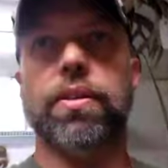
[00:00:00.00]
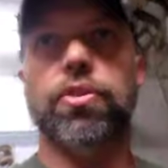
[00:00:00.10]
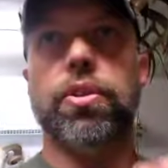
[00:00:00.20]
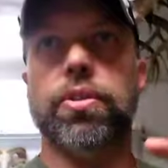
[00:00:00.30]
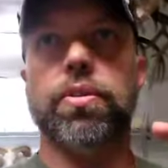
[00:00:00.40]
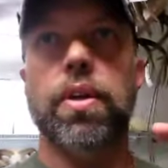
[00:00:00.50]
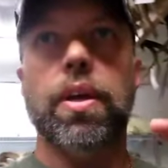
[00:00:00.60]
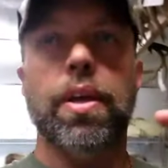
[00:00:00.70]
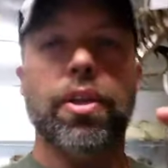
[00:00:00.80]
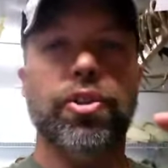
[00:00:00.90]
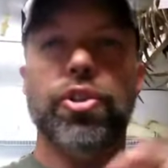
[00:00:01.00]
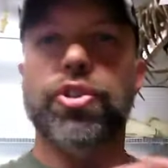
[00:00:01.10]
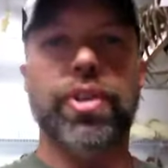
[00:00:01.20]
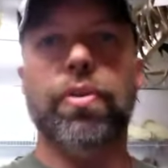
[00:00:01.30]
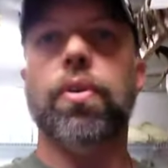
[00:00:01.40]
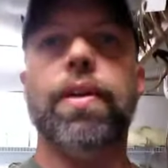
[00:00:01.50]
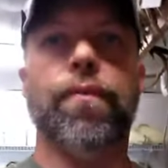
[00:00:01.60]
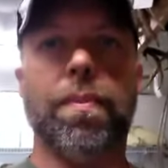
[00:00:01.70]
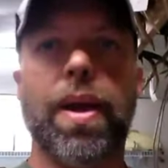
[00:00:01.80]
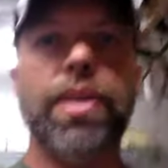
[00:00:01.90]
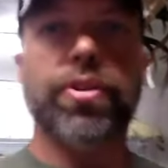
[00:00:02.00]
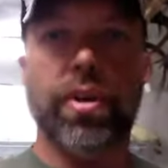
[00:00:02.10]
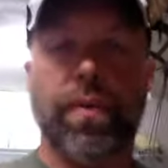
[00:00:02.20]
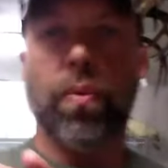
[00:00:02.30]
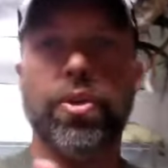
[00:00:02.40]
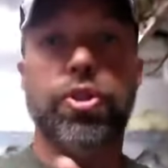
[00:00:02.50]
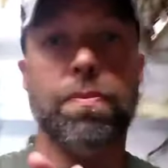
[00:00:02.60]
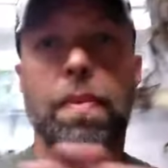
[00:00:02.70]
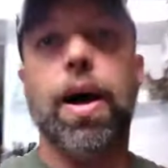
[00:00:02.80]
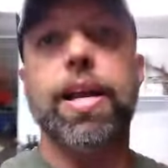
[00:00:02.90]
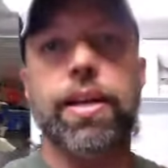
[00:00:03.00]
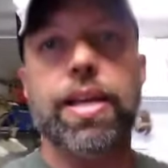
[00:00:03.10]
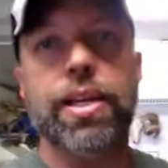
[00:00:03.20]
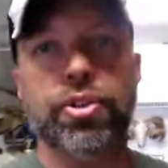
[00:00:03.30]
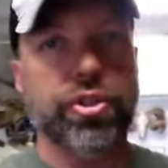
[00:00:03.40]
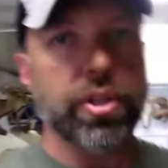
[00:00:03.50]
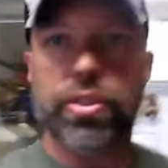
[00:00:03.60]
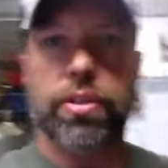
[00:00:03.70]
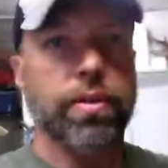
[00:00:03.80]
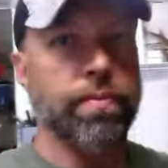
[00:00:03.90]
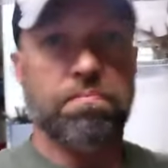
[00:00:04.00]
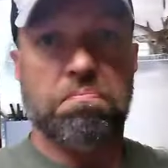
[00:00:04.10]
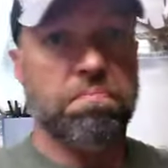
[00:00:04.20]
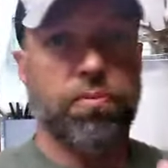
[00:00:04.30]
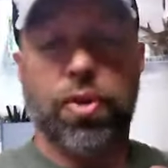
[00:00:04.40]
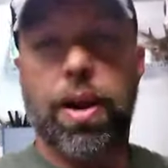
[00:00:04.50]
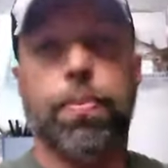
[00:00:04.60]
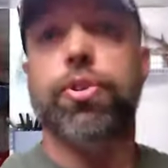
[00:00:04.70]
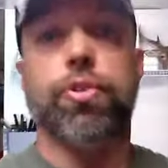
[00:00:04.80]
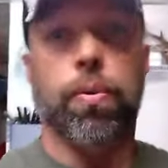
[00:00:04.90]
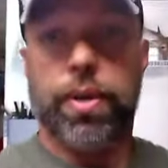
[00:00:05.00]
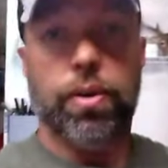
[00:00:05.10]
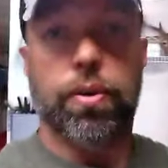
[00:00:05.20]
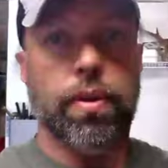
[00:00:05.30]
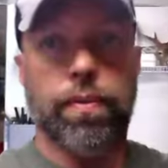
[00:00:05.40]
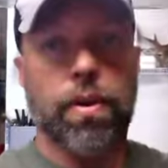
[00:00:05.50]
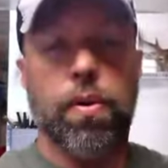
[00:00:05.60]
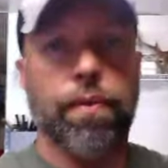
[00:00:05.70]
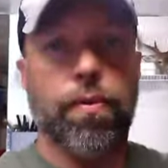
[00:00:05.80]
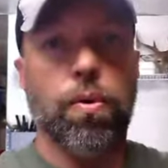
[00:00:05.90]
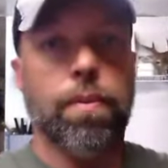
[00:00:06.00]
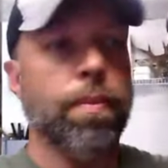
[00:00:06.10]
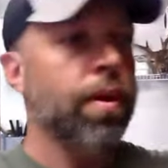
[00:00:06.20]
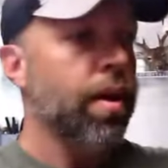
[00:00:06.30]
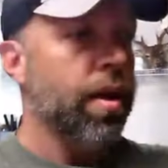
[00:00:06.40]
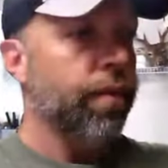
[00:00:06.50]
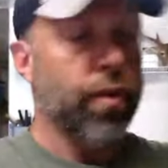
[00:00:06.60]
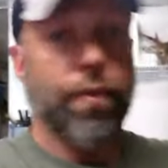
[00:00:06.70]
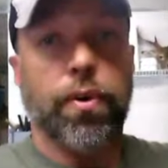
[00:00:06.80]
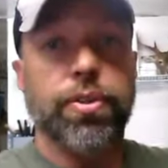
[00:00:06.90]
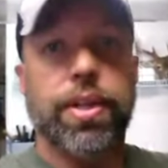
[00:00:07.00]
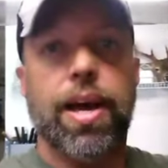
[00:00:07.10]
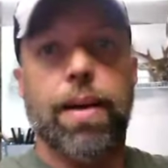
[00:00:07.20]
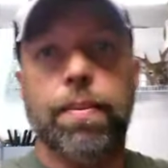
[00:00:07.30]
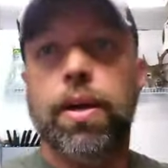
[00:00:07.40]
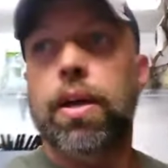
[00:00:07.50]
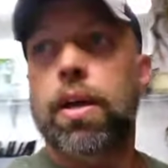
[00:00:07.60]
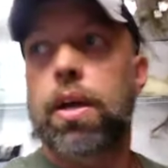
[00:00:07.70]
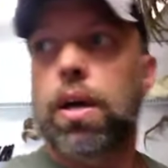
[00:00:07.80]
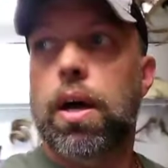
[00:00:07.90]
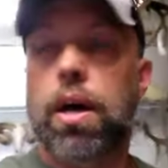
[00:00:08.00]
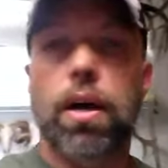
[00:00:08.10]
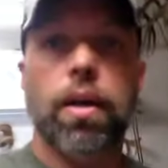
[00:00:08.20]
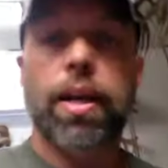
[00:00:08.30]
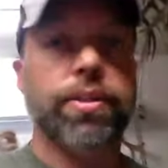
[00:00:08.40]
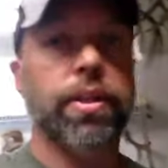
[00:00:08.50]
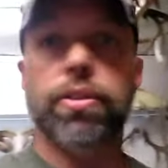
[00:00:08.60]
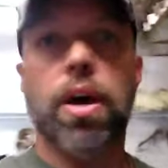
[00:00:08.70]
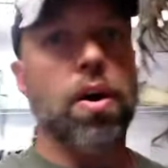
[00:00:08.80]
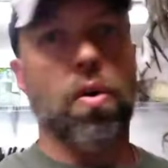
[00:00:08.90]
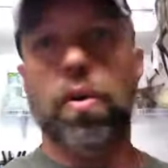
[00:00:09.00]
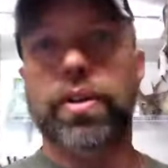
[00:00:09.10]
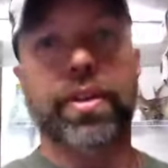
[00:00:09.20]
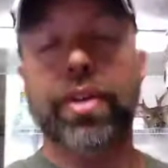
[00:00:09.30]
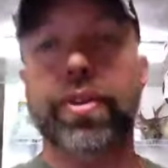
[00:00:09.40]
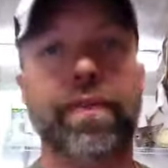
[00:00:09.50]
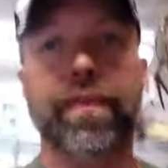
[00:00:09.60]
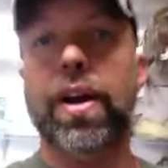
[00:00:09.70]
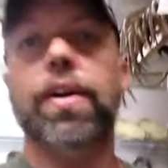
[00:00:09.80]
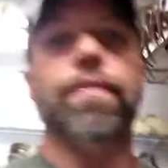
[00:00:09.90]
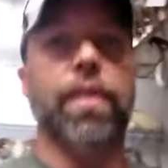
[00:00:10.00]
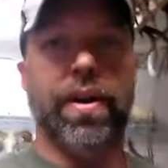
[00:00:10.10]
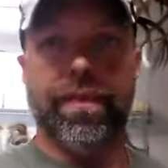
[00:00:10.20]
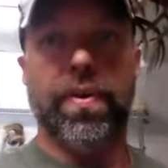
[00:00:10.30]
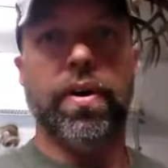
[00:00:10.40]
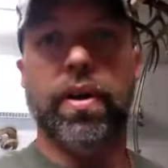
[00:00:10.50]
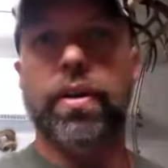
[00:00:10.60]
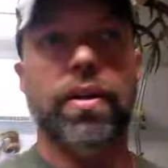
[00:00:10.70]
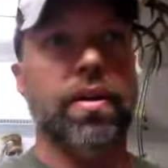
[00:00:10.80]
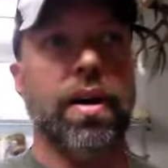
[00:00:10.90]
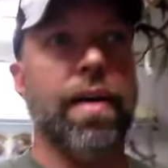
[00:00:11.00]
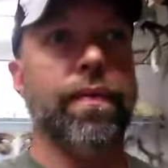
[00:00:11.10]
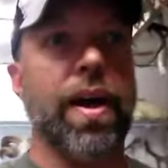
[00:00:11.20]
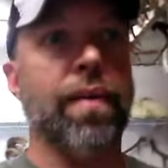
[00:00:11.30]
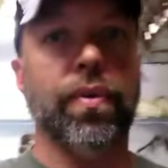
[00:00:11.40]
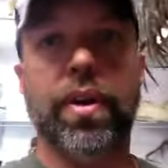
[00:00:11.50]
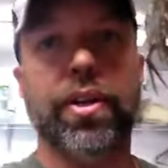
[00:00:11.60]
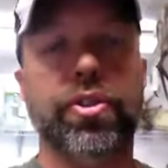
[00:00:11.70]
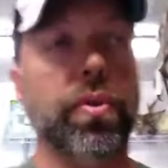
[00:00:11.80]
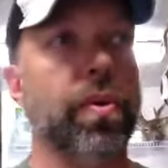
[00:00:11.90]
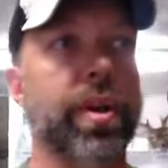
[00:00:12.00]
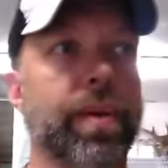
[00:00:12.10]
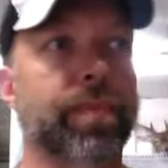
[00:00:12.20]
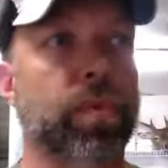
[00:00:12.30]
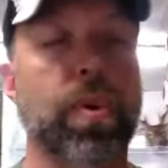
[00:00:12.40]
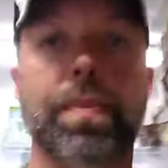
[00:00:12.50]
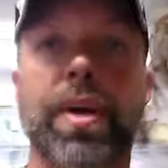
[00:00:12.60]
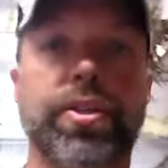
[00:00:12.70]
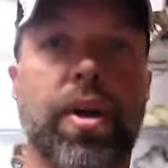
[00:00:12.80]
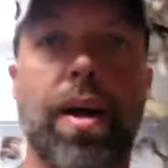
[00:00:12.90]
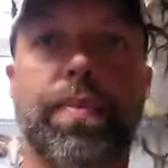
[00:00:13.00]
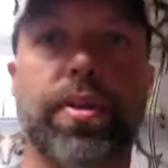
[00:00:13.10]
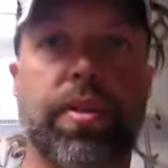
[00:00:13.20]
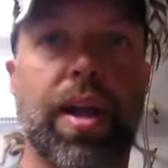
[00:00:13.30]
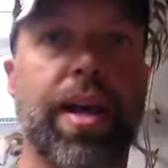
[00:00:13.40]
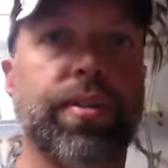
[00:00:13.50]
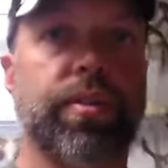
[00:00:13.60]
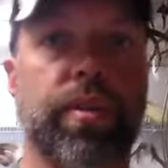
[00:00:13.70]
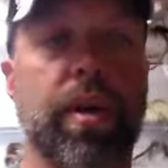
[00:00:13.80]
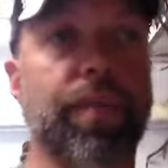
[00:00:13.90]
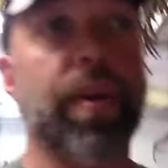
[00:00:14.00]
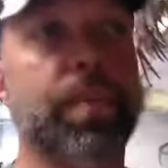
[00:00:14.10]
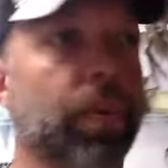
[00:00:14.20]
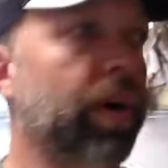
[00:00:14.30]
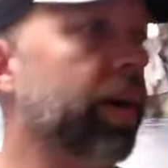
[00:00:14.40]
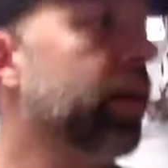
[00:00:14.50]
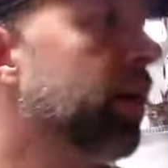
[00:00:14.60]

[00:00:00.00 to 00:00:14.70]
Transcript: and just general information of what you might need just to try to put your own deer on a form for the first time. Like I said, it's not hard. It's actually very, very fun. I've really enjoyed it. I quit my job this last February